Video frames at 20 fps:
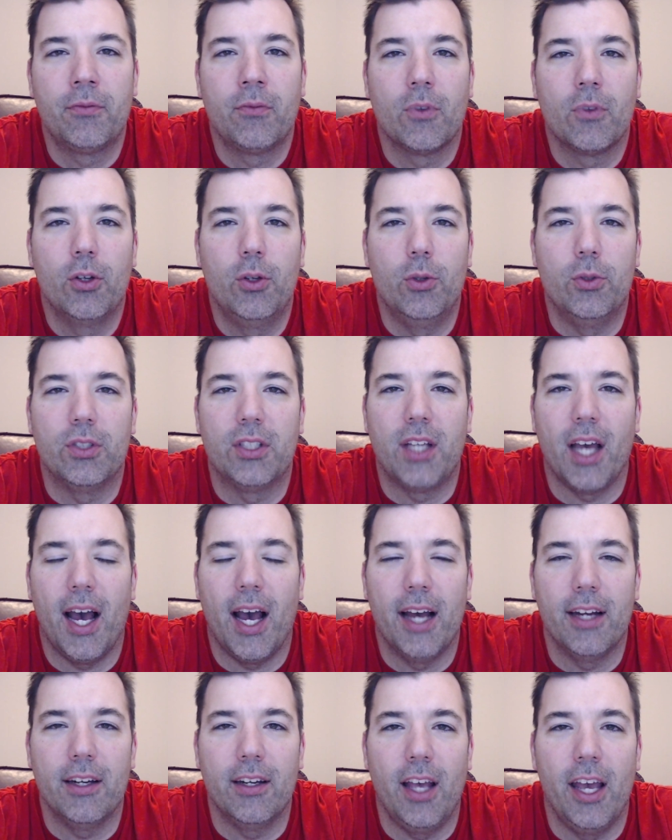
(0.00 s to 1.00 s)
who's
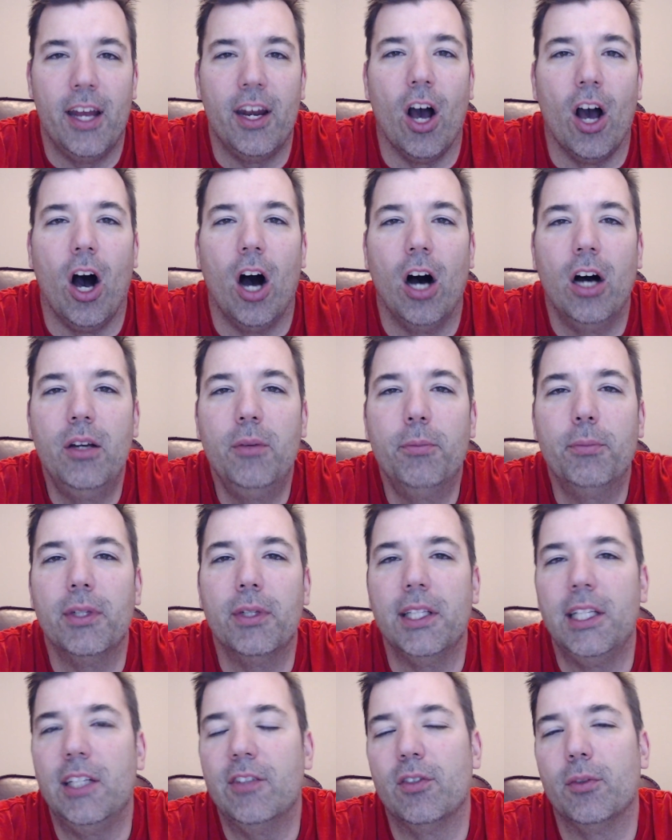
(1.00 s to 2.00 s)
got an
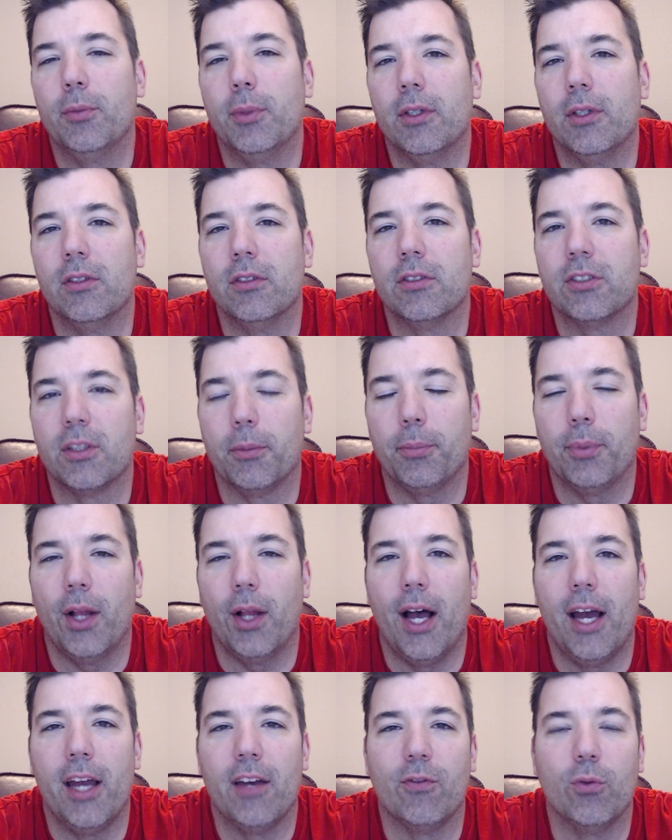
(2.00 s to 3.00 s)
unbelievable
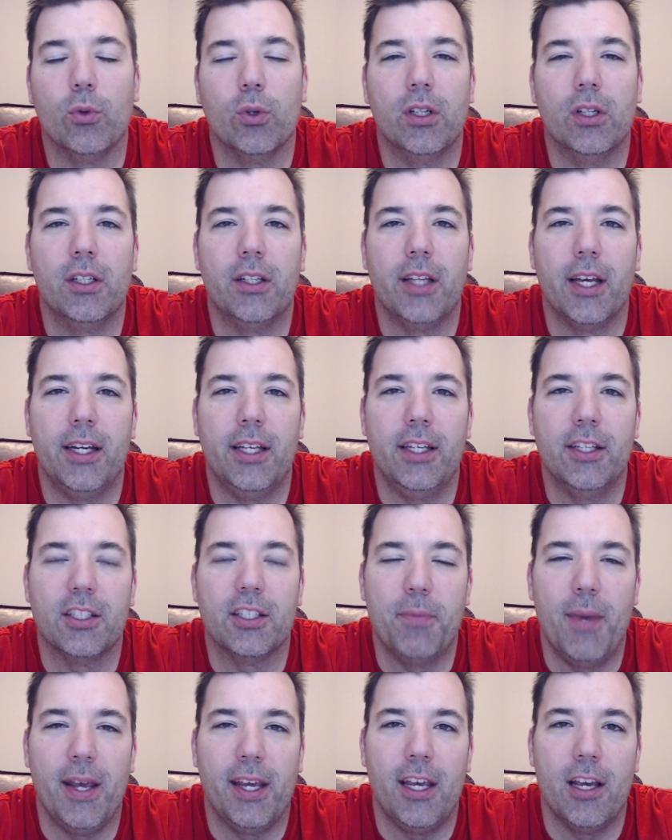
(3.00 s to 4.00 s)
supply of wood that he's
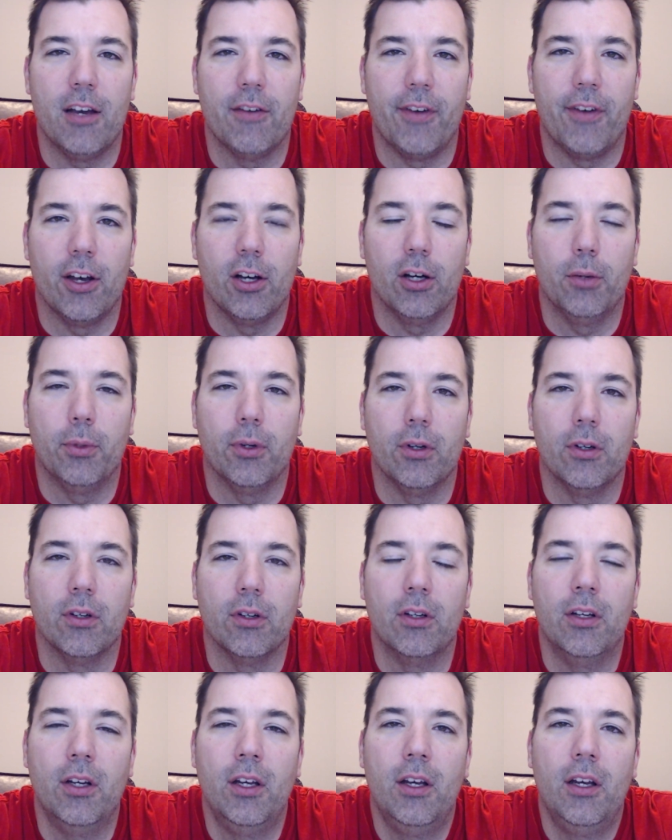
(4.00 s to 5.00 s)
making
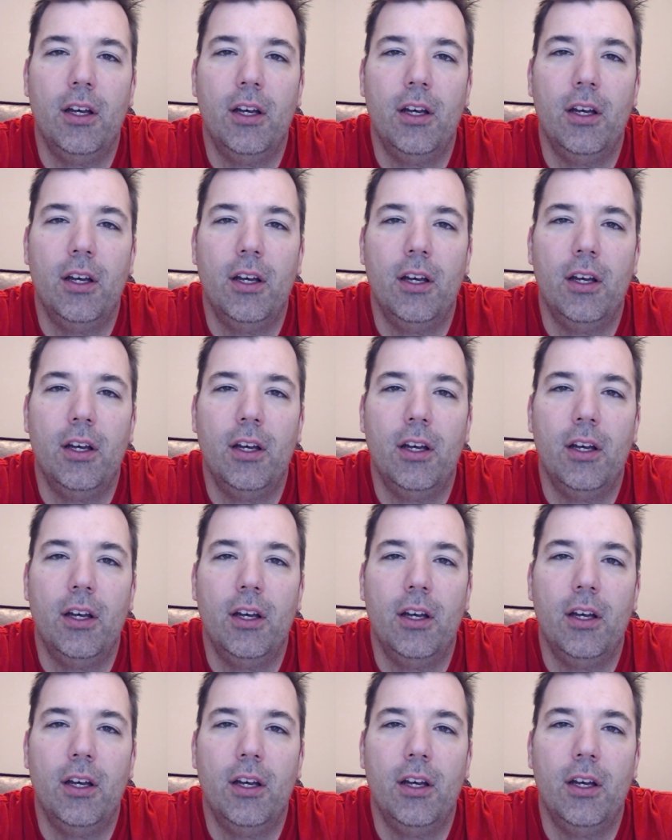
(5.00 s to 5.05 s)
available.